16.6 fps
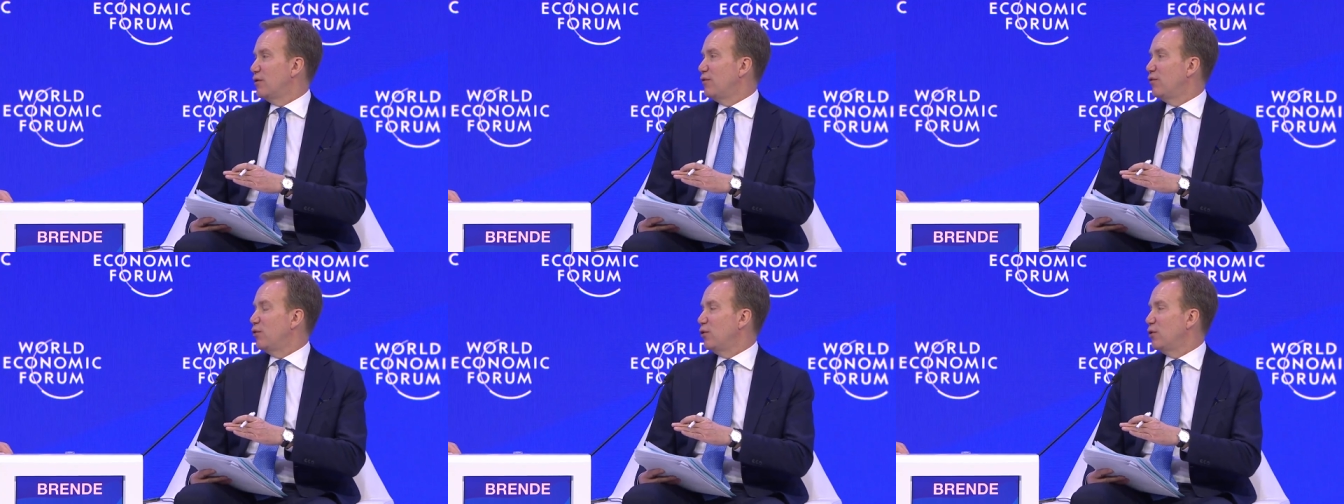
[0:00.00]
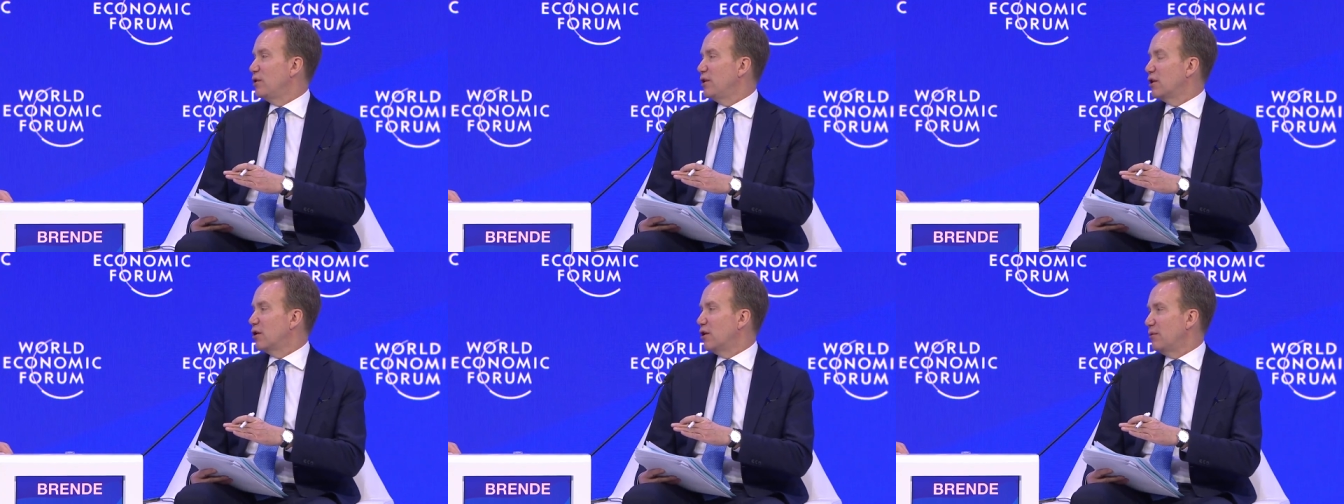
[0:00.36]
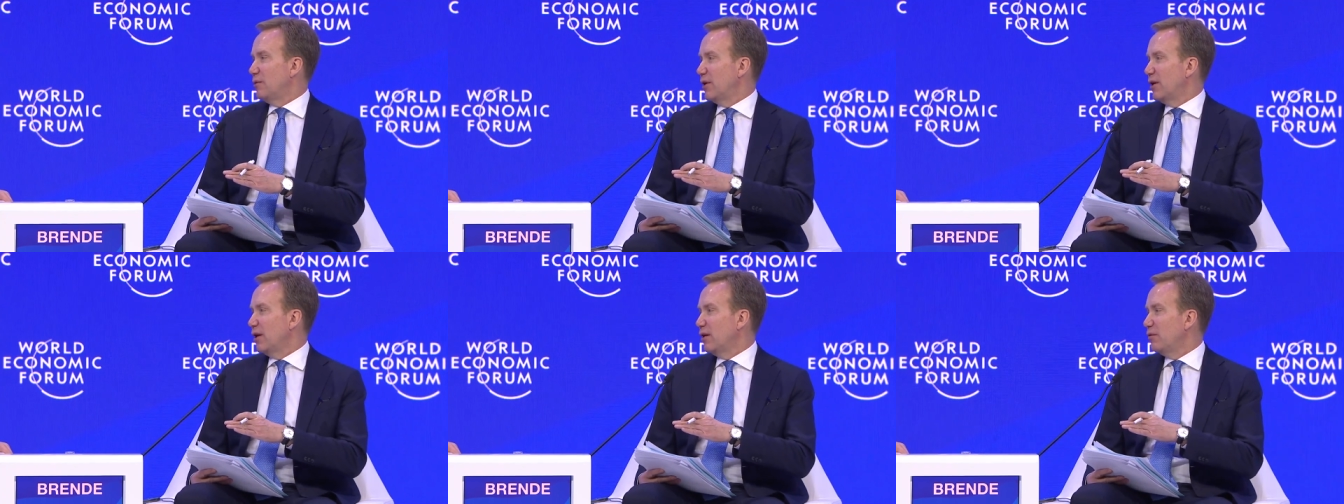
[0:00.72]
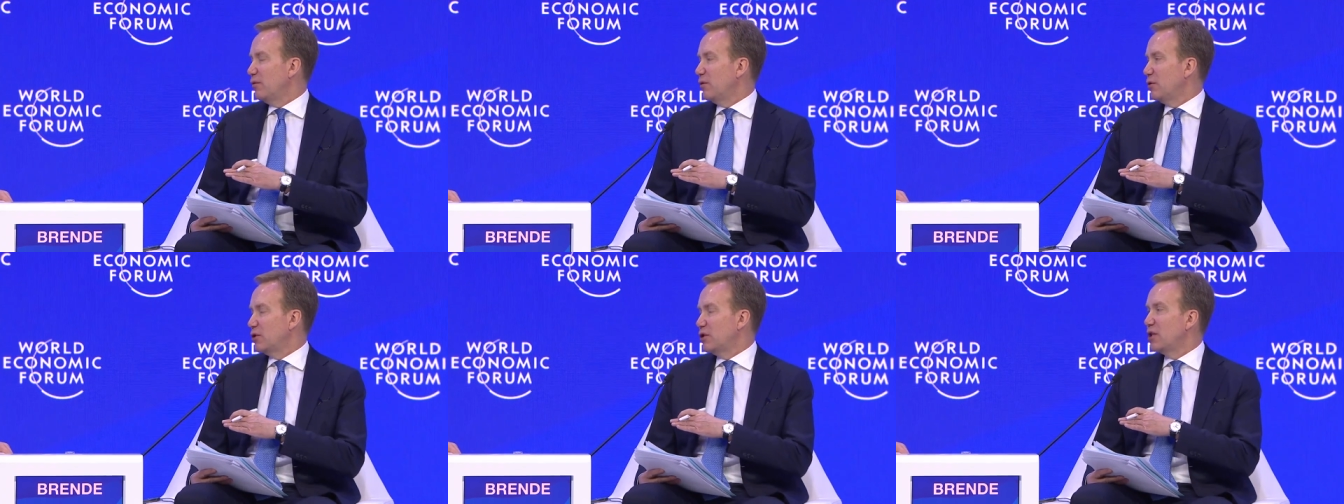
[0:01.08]
a full decoupling, it
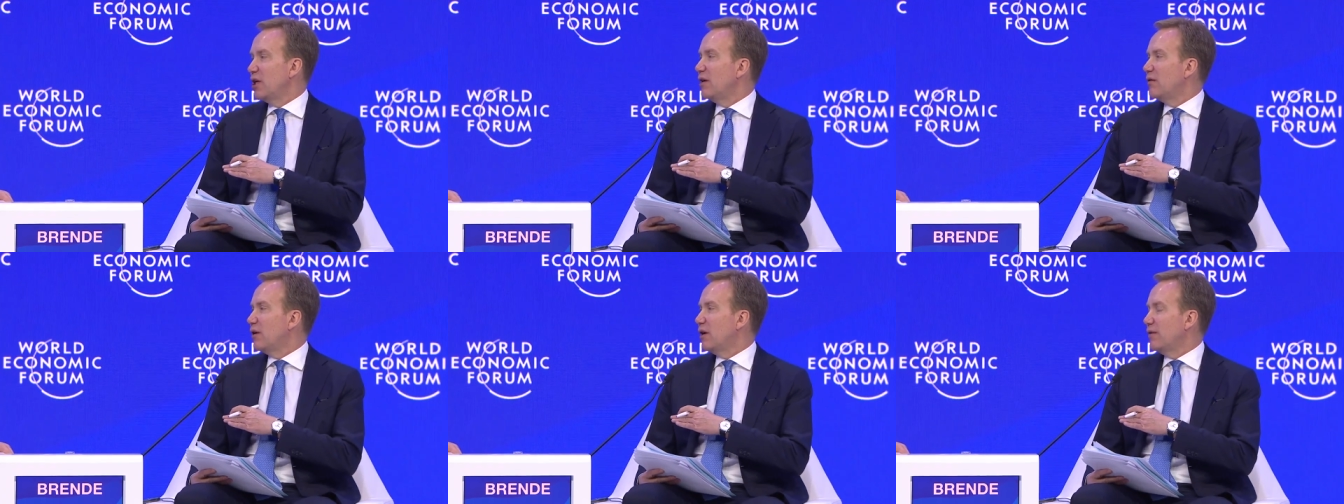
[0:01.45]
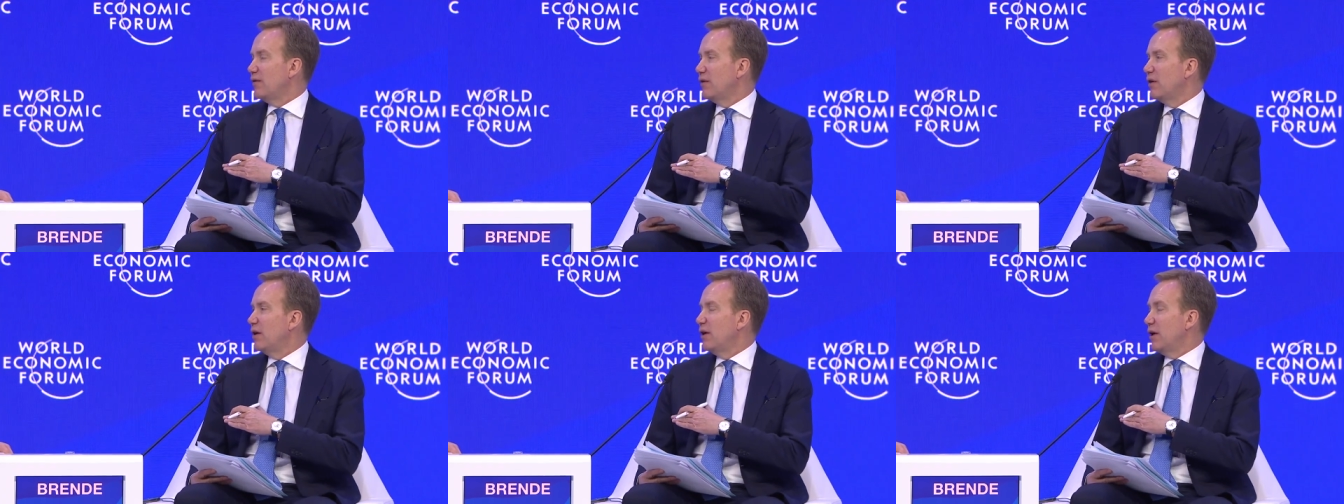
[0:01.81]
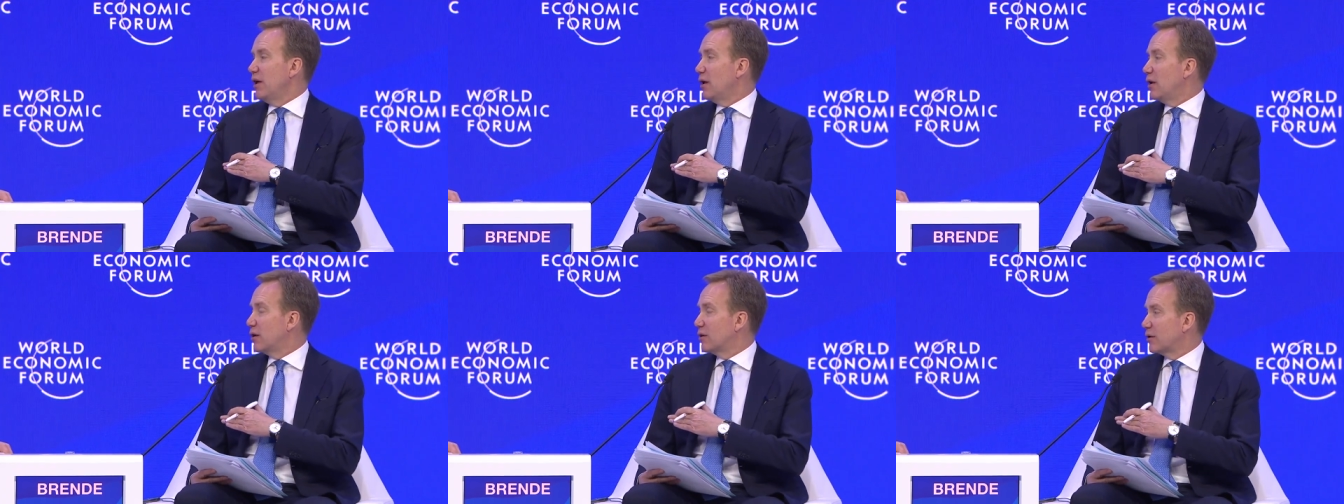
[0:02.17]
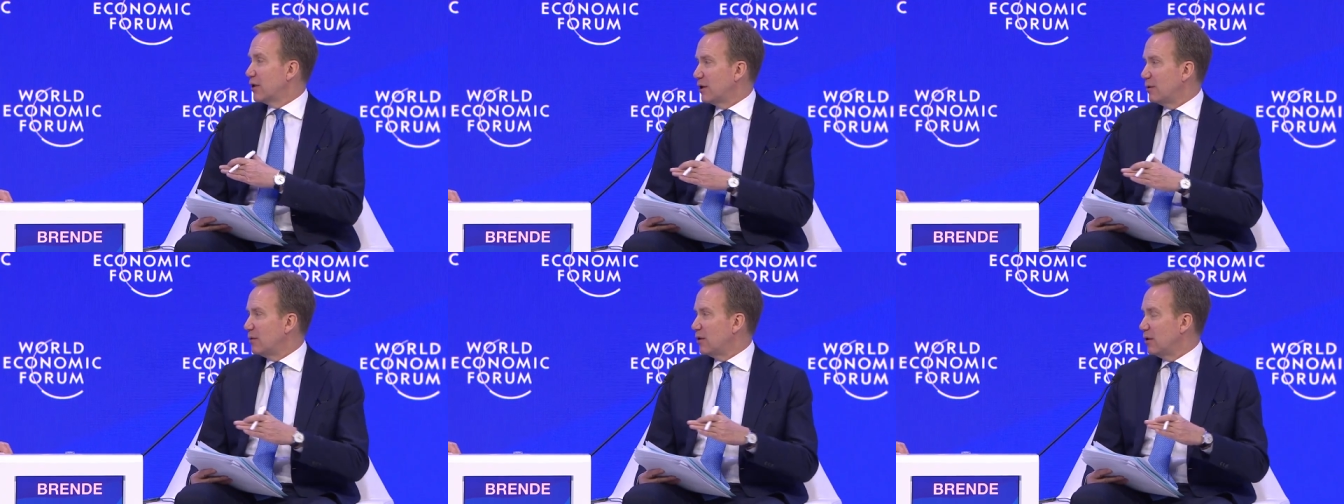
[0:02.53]
will shave off
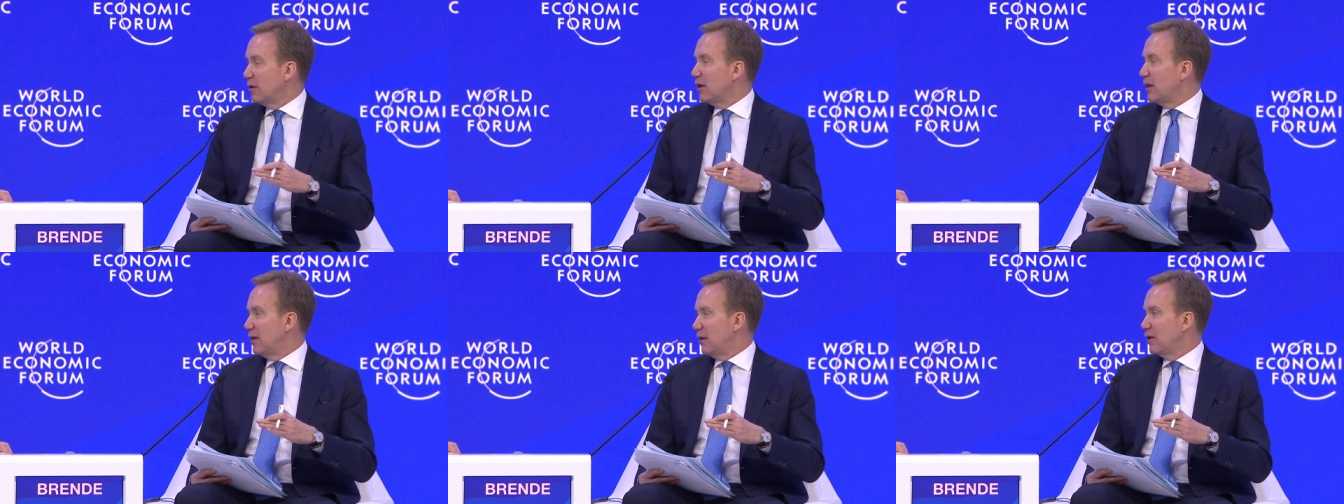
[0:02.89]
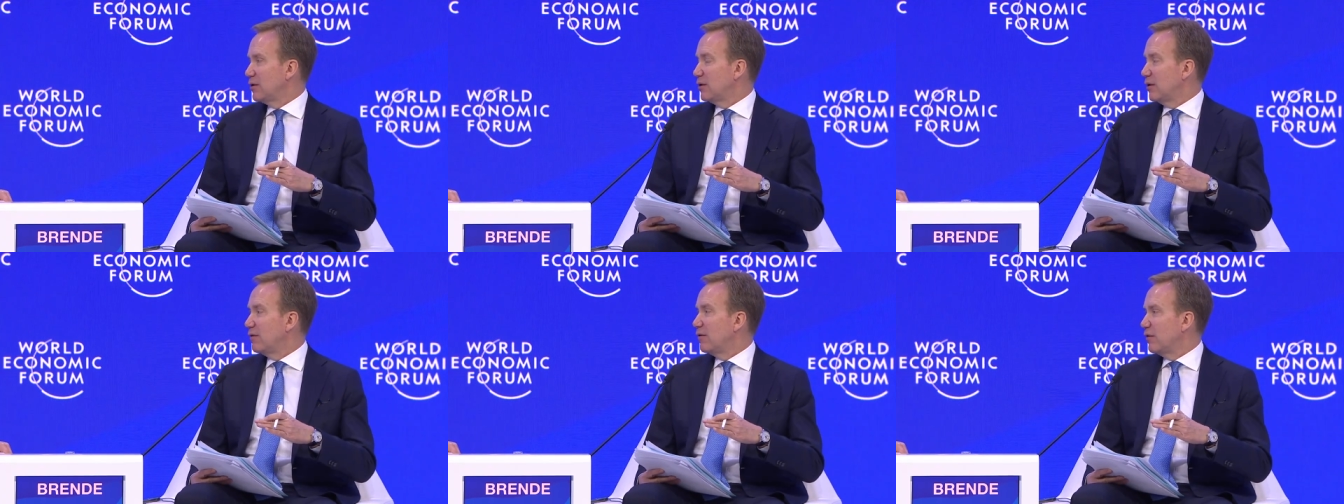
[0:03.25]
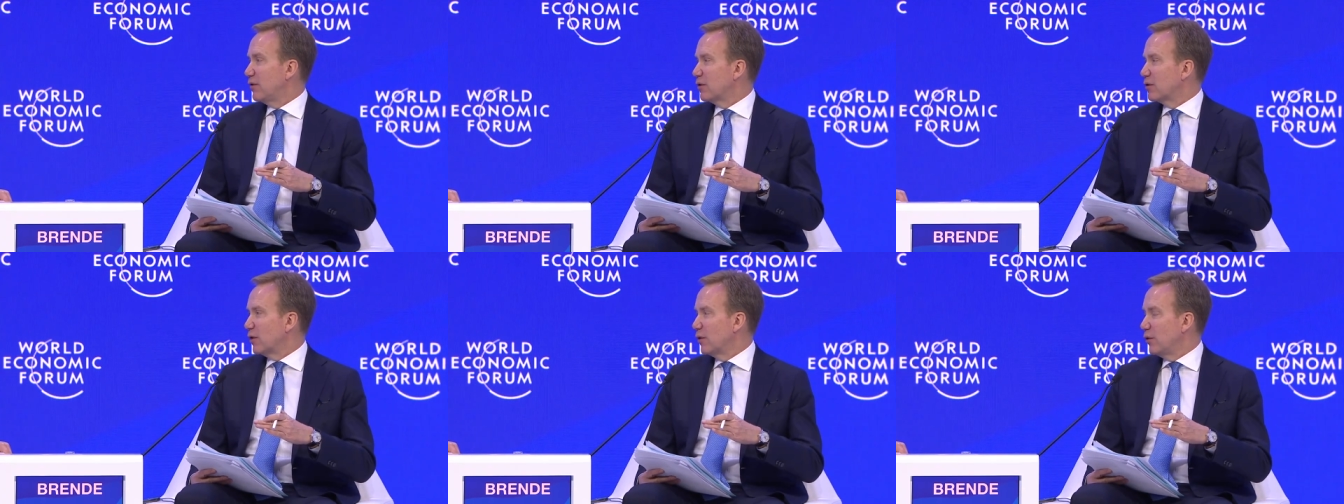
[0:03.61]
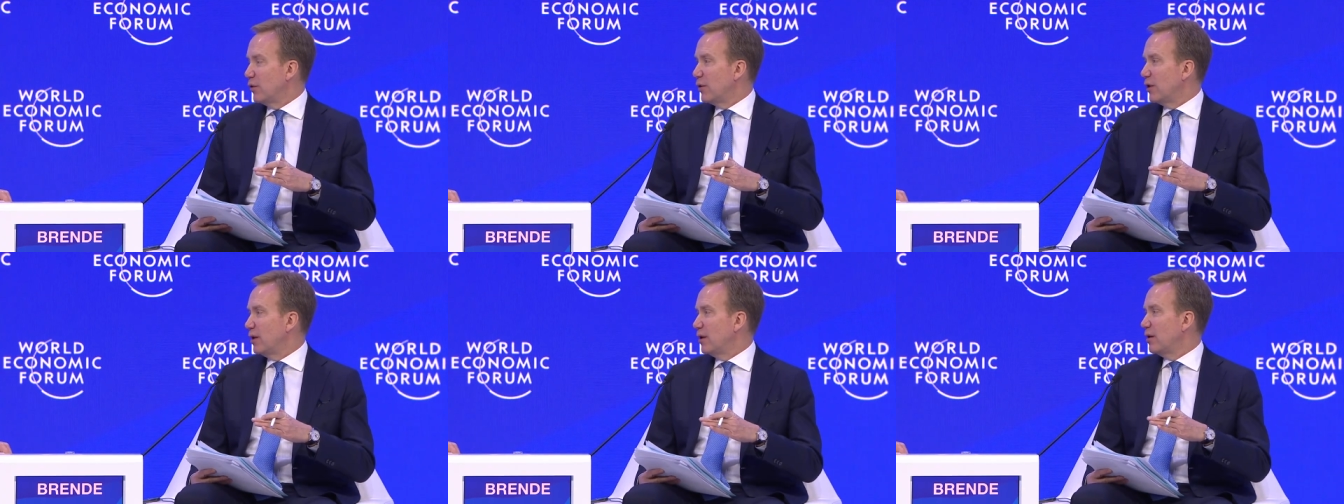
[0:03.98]
incredible a lot of
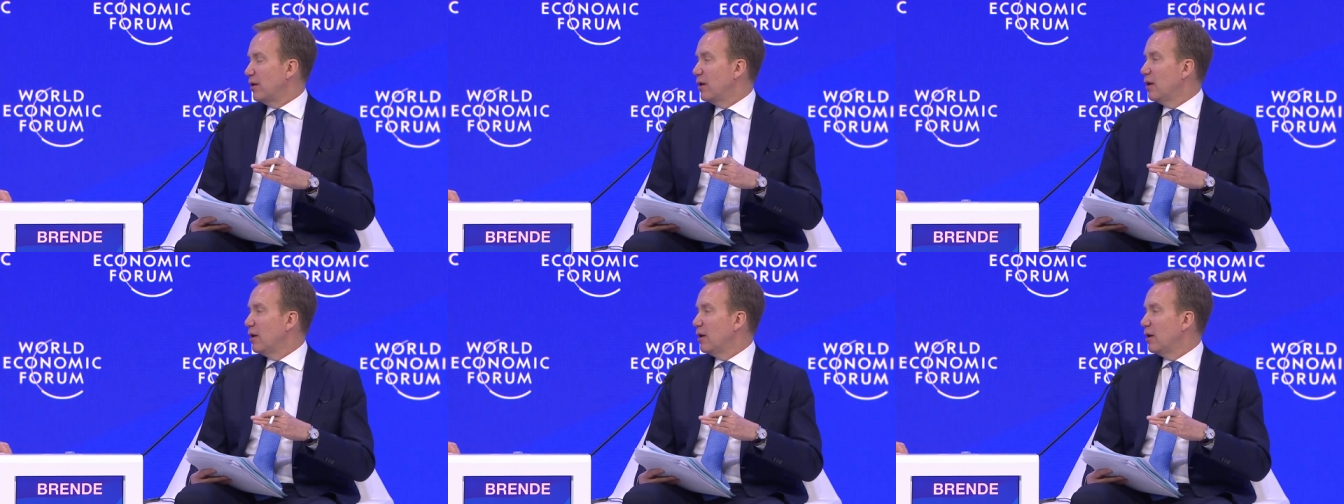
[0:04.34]
growth and